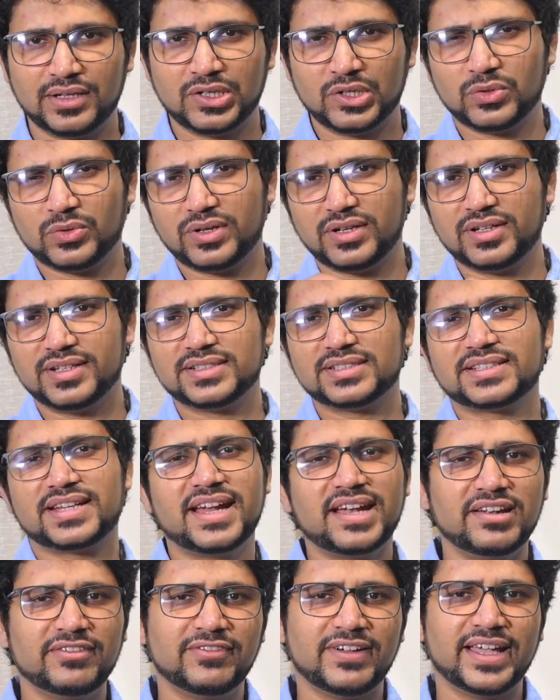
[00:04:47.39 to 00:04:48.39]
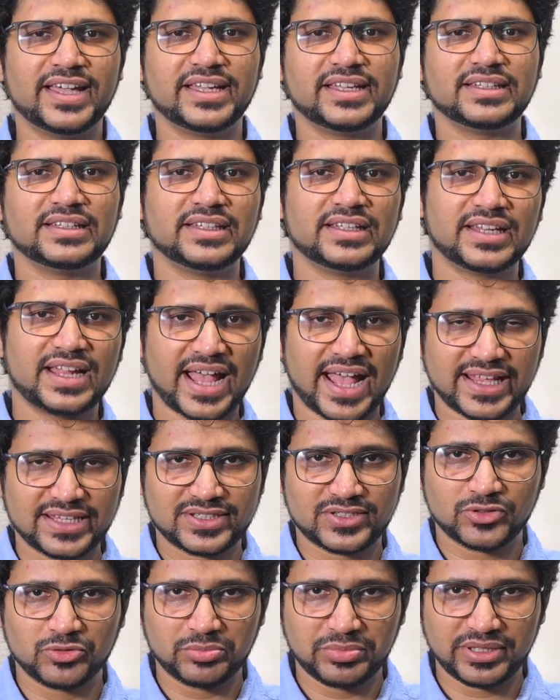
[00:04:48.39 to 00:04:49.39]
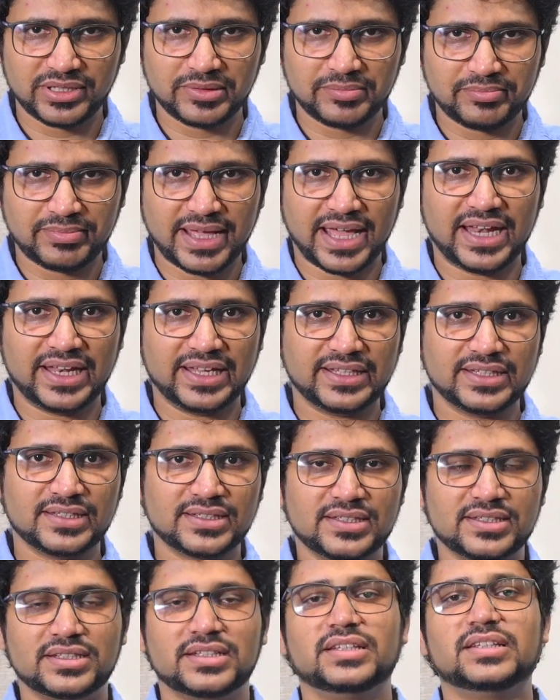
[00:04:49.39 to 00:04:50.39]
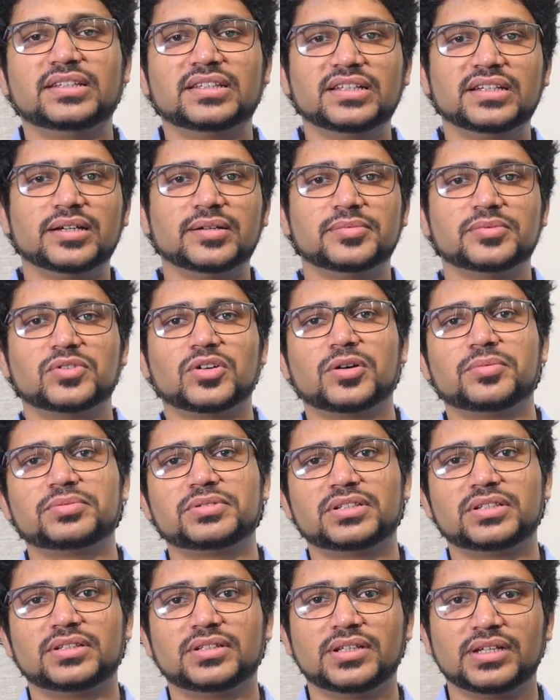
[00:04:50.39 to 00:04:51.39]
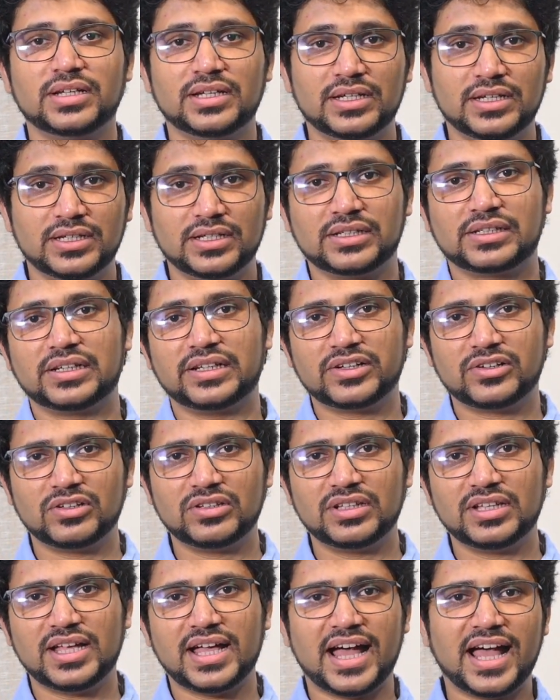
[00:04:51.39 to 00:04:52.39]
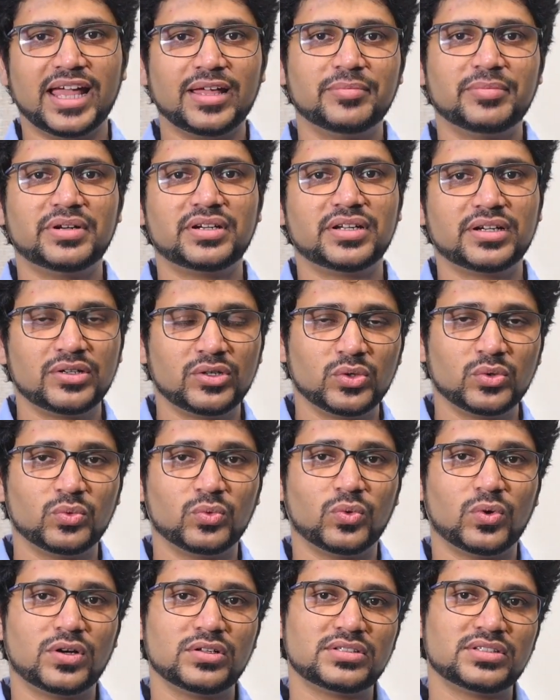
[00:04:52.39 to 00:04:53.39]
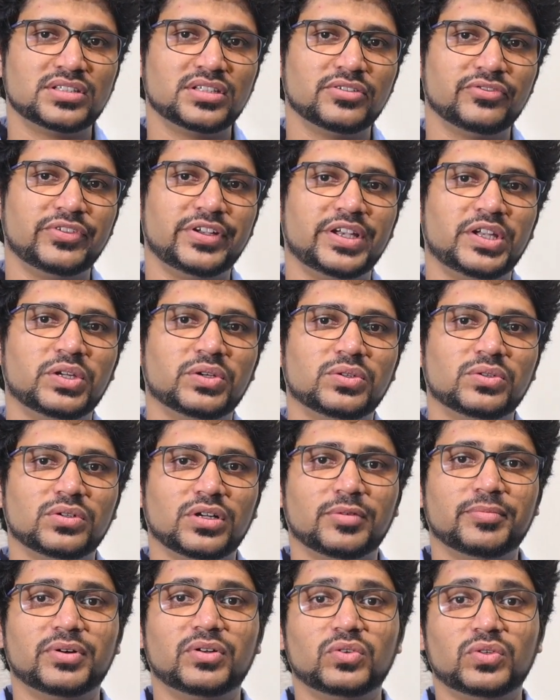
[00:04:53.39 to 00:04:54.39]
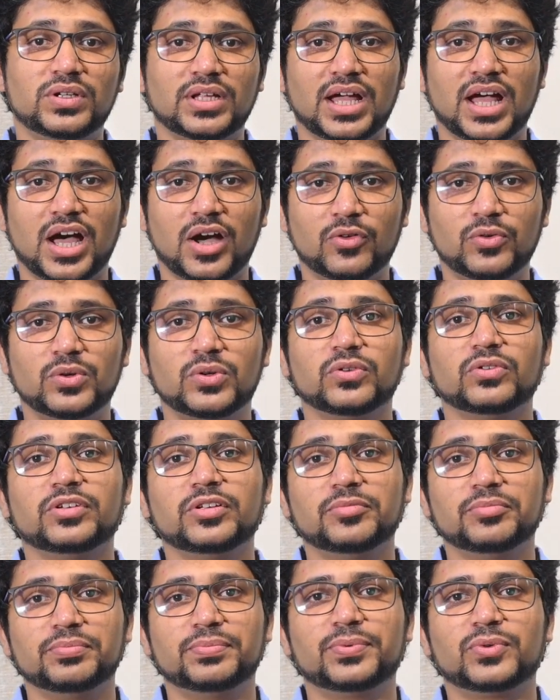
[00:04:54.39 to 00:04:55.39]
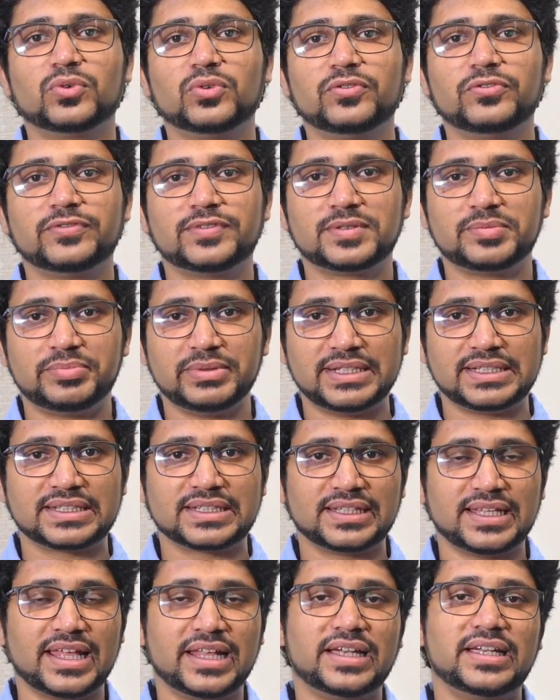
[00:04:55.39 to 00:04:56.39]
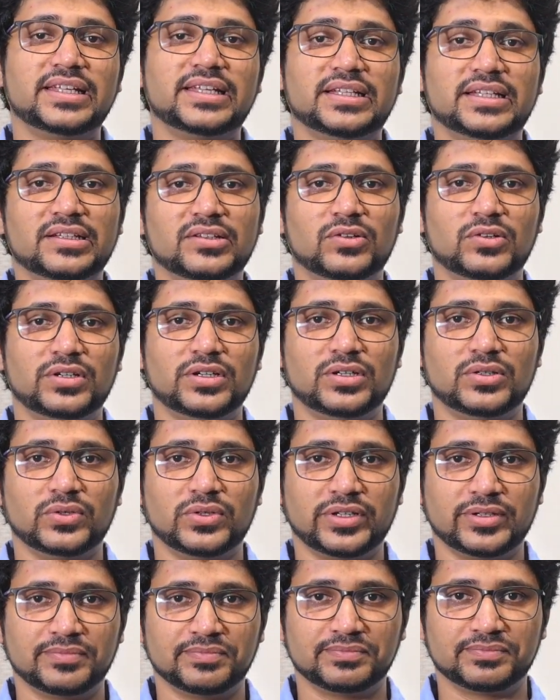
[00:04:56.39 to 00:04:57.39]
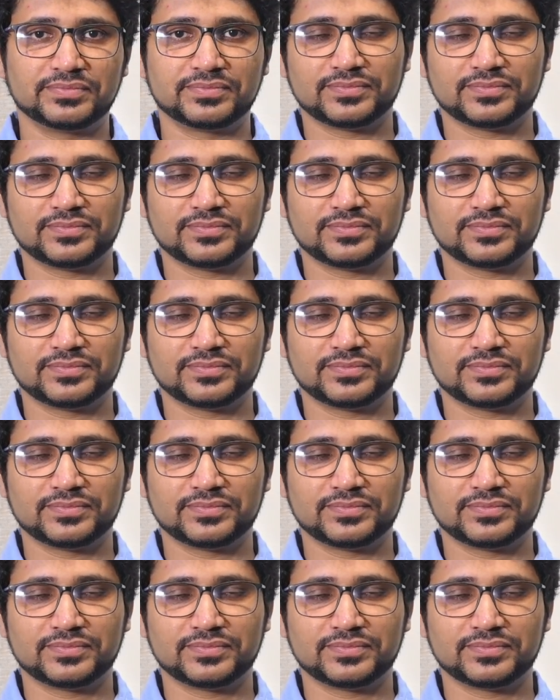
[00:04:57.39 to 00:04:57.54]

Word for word: To understand why there has to be a balance in the absorption, Click on the I button to watch the video about how to improve speech clarity in an auditorium.